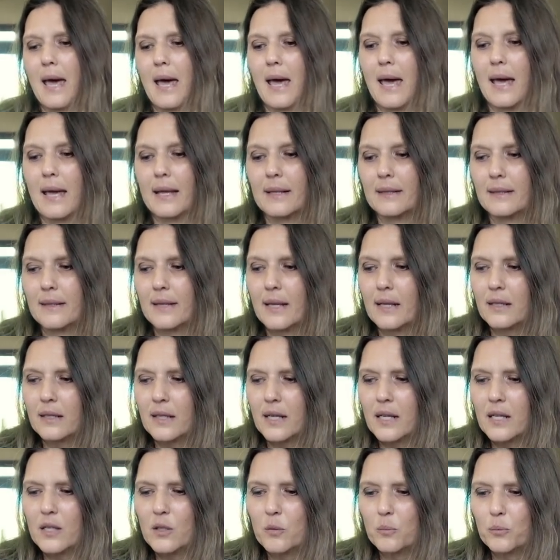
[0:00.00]
And that
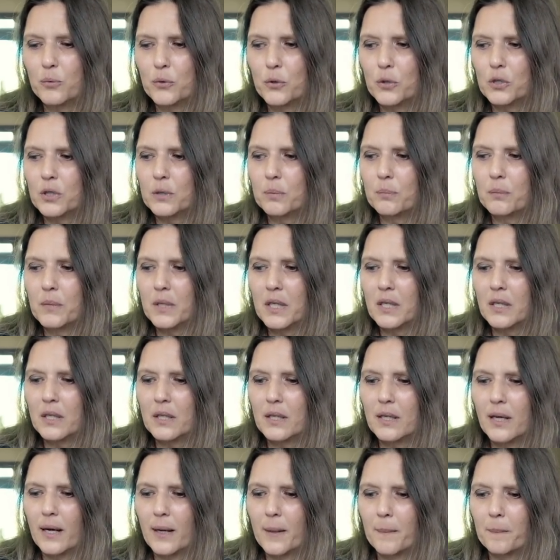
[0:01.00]
kind of brought
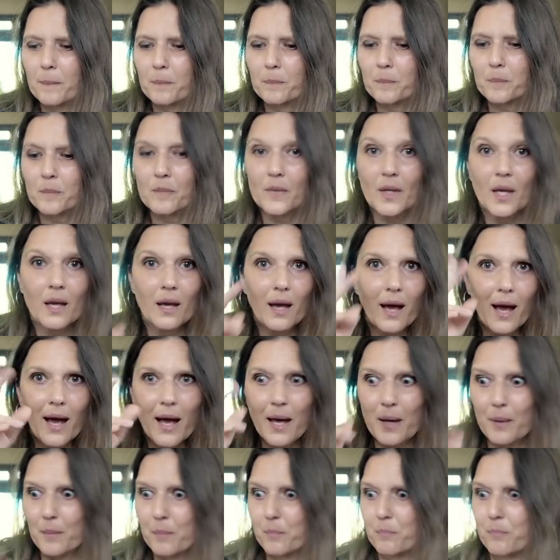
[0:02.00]
me
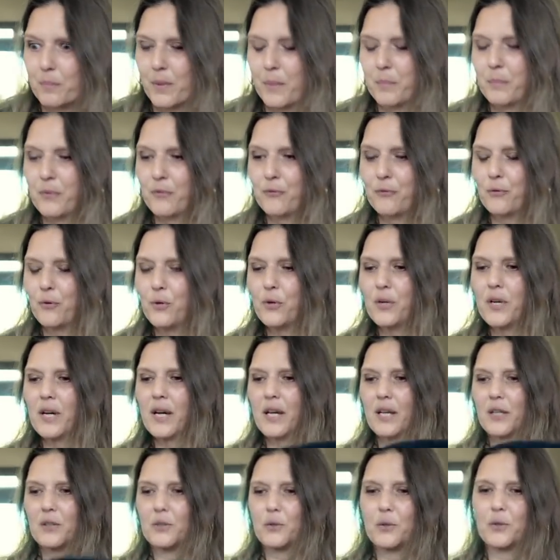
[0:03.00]
but before
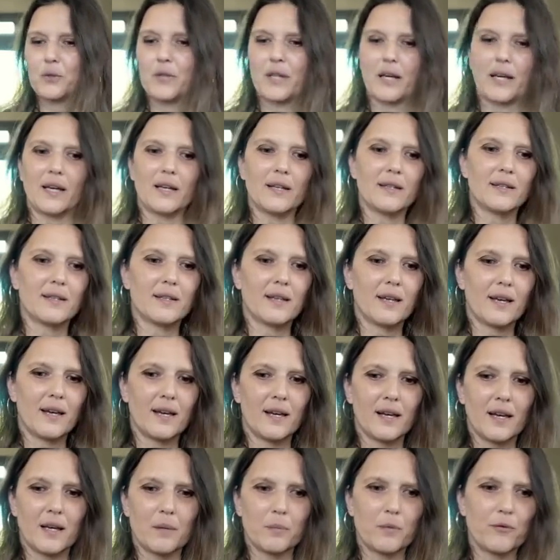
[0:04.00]
I do
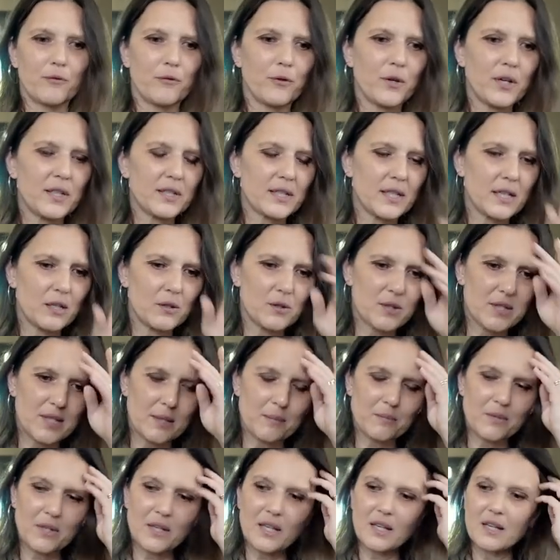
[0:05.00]
that, before I tell you
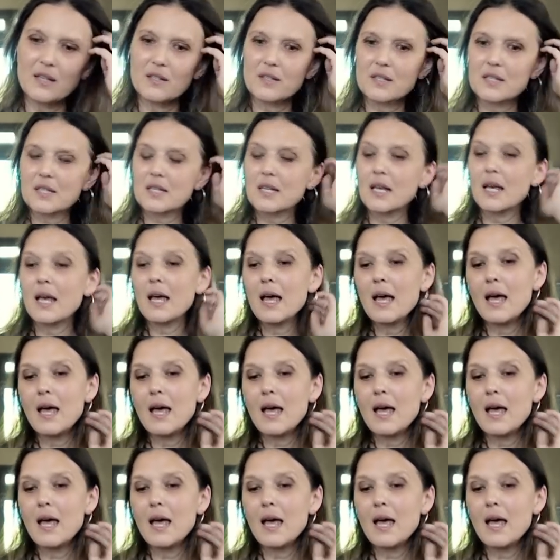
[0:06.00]
something else,